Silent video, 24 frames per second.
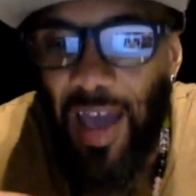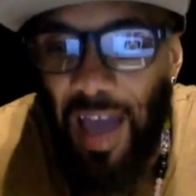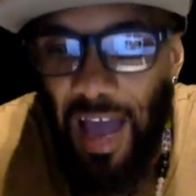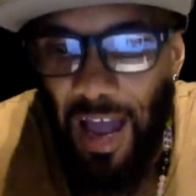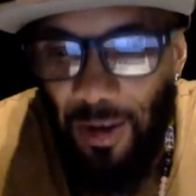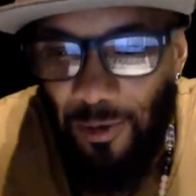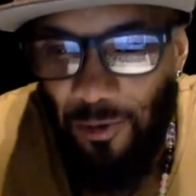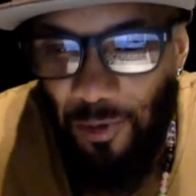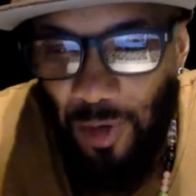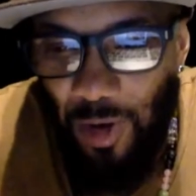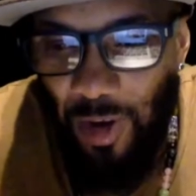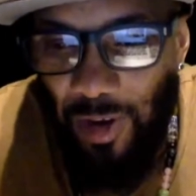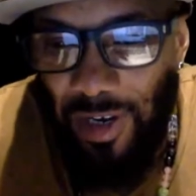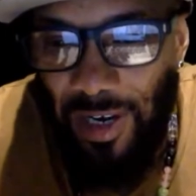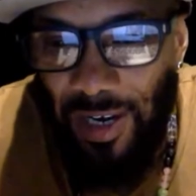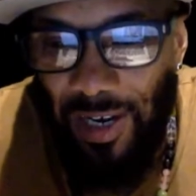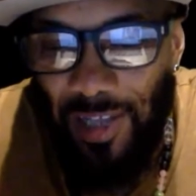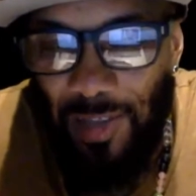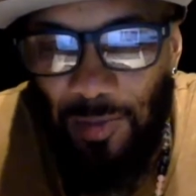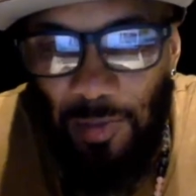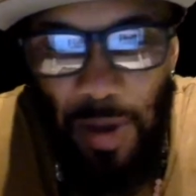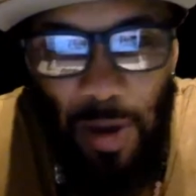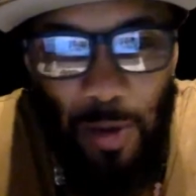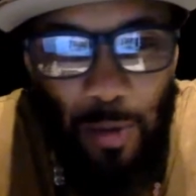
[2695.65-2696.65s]
And Ronald
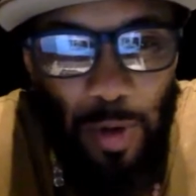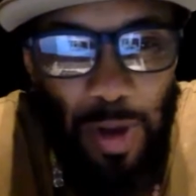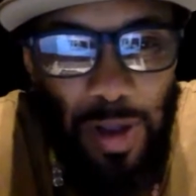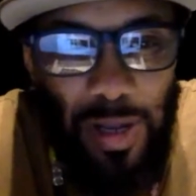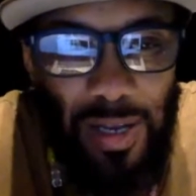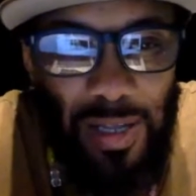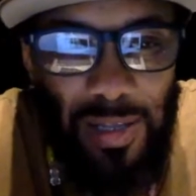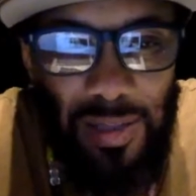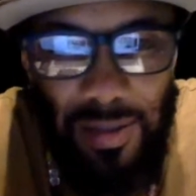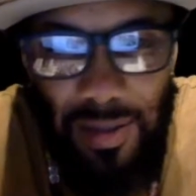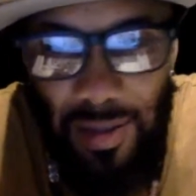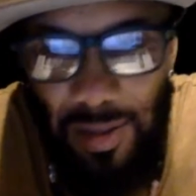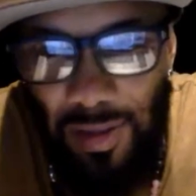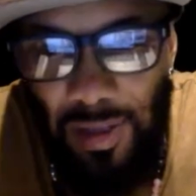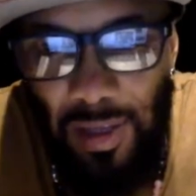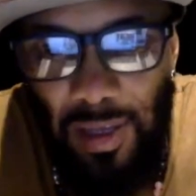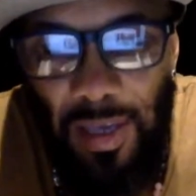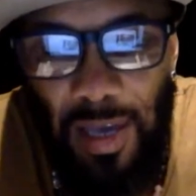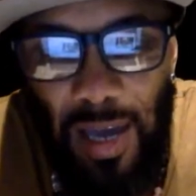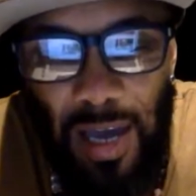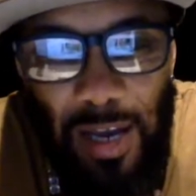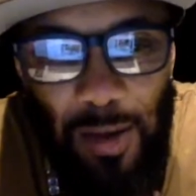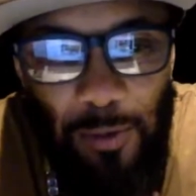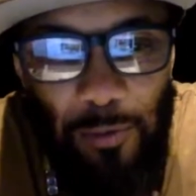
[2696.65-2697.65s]
is my witness, because
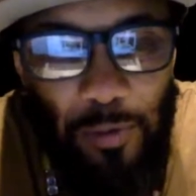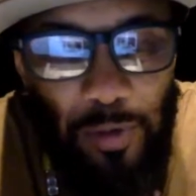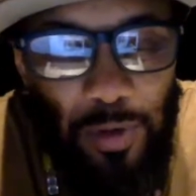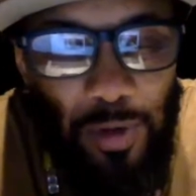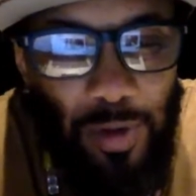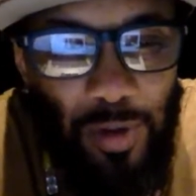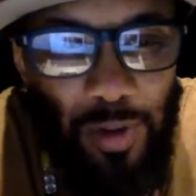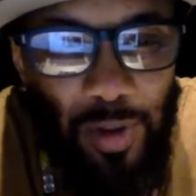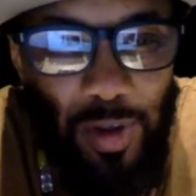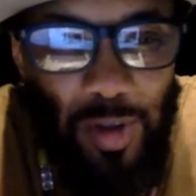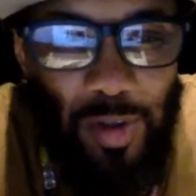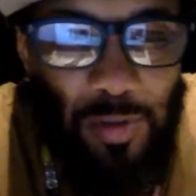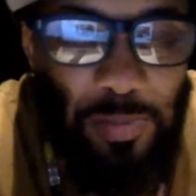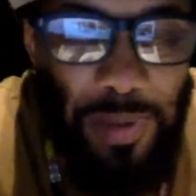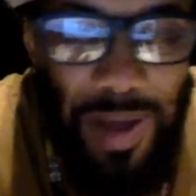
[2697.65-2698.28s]
he had a few of those